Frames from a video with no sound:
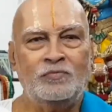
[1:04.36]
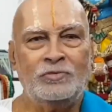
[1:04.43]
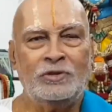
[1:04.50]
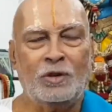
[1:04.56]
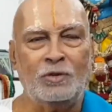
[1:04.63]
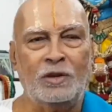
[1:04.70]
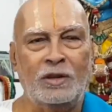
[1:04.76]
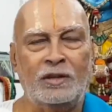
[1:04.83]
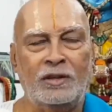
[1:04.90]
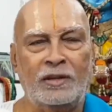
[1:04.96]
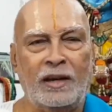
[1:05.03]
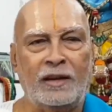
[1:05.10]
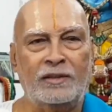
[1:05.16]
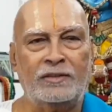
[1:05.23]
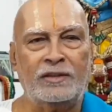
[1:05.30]
Now, this is
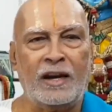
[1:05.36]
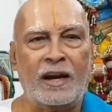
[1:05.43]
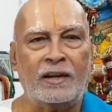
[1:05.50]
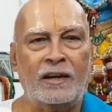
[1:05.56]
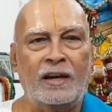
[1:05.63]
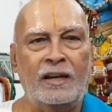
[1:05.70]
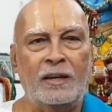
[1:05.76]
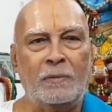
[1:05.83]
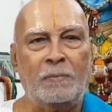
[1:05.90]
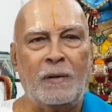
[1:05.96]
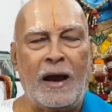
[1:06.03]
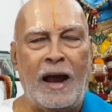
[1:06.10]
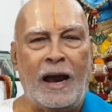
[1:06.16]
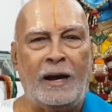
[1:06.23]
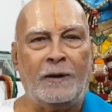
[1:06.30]
exactly the
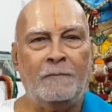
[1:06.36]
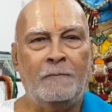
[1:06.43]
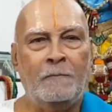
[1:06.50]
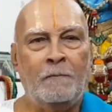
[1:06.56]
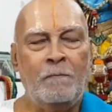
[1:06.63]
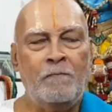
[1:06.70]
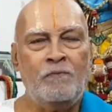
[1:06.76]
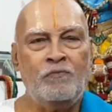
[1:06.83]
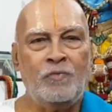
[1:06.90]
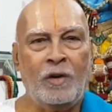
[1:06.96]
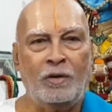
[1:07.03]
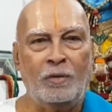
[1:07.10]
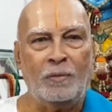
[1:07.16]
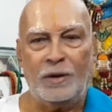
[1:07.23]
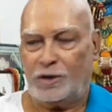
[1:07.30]
plan
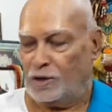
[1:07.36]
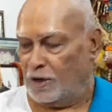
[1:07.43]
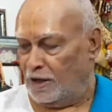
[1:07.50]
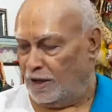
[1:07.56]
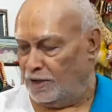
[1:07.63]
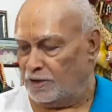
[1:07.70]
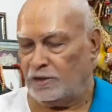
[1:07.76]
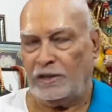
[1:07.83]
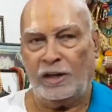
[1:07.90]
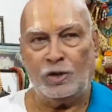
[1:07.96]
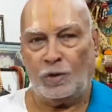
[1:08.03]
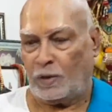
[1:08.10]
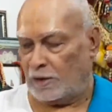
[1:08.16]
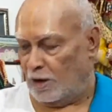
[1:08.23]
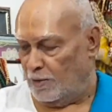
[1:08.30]
of the missionaries. That's
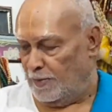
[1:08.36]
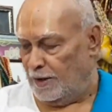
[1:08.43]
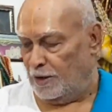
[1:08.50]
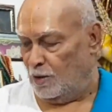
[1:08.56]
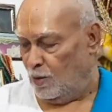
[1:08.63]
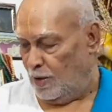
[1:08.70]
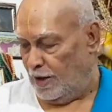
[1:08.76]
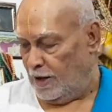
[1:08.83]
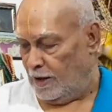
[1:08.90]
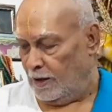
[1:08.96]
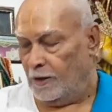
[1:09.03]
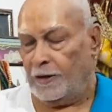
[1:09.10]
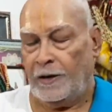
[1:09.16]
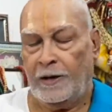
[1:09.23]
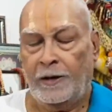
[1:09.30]
what they've been doing.
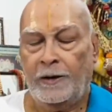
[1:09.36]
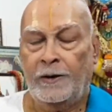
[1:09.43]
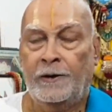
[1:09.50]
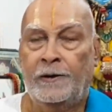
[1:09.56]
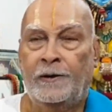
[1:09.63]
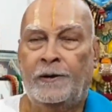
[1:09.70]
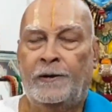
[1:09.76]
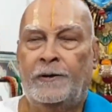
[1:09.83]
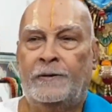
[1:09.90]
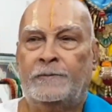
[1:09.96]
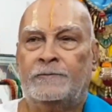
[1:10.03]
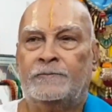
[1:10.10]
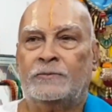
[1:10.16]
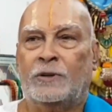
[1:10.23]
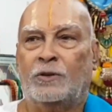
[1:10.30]

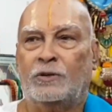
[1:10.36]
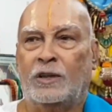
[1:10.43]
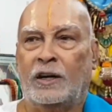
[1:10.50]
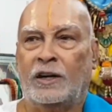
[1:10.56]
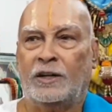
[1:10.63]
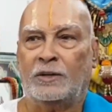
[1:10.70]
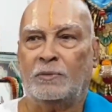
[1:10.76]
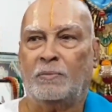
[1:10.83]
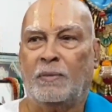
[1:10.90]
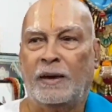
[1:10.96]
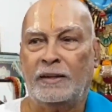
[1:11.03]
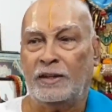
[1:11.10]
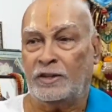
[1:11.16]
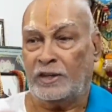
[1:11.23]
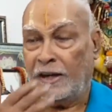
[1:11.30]
Now, that is by
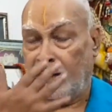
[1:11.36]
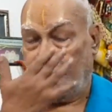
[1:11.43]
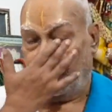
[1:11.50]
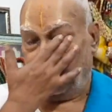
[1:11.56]
the side.